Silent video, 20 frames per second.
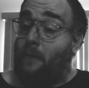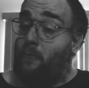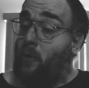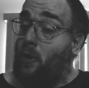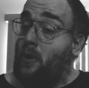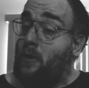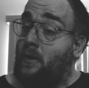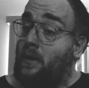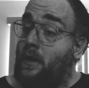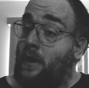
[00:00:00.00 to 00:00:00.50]

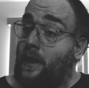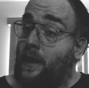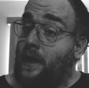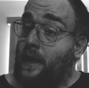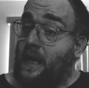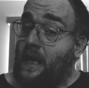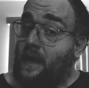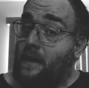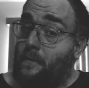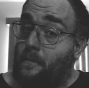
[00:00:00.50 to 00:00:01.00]
will
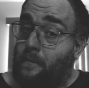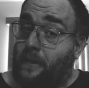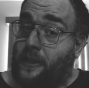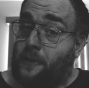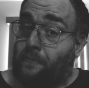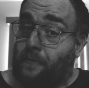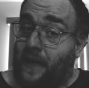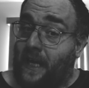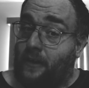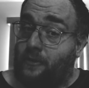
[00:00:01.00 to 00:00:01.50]

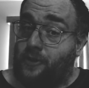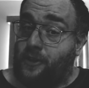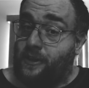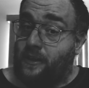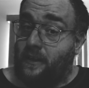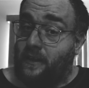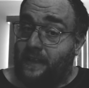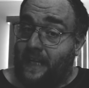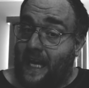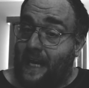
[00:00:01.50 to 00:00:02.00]
mispronounce
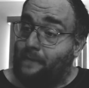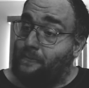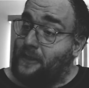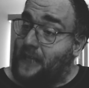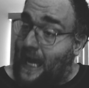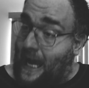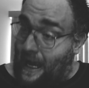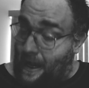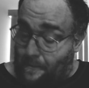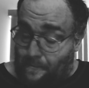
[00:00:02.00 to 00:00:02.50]
names.
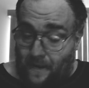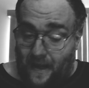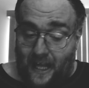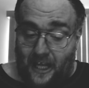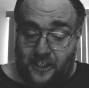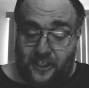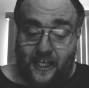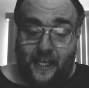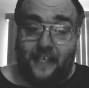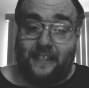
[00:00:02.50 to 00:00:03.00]
I
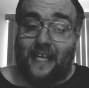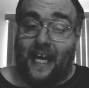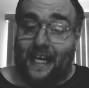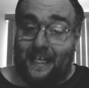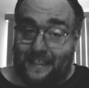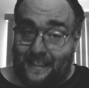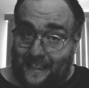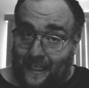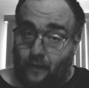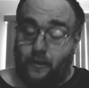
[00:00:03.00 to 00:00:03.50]
apologize. I
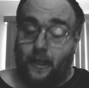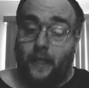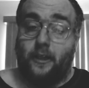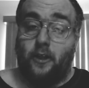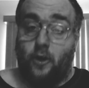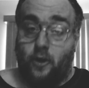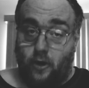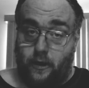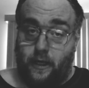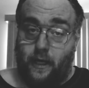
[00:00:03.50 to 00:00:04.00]
sound like
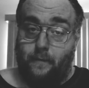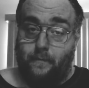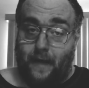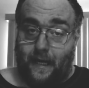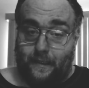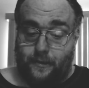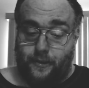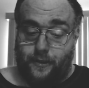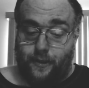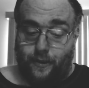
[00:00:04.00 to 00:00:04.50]
the Cookie
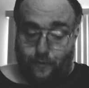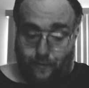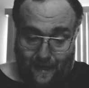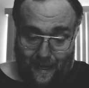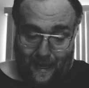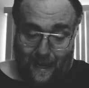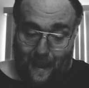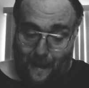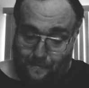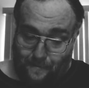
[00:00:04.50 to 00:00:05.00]
Monster.
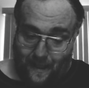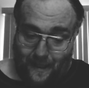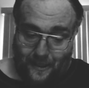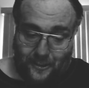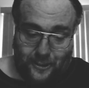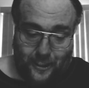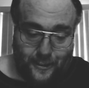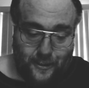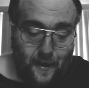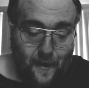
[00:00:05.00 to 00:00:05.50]
Okay, I
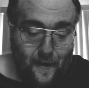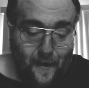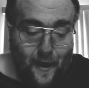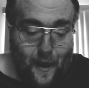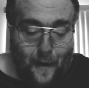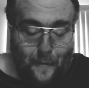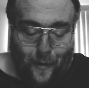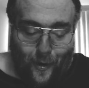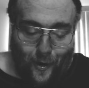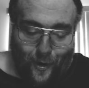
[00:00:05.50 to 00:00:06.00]
apologize.
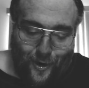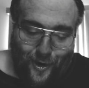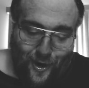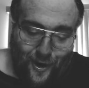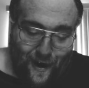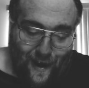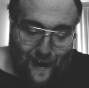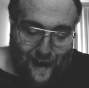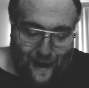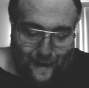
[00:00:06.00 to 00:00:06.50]

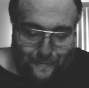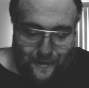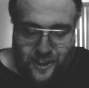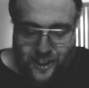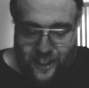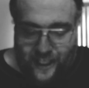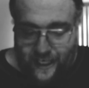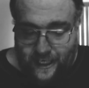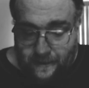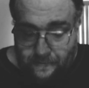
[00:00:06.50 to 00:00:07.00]
Porter uh,
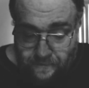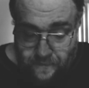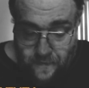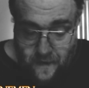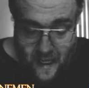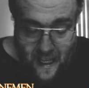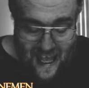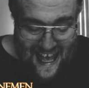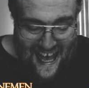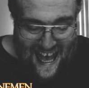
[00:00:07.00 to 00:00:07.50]
Mishlik
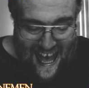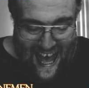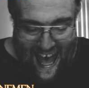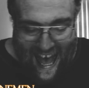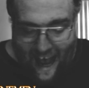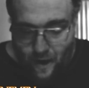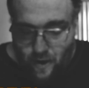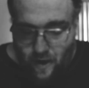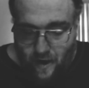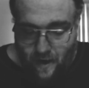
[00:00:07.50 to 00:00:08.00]
out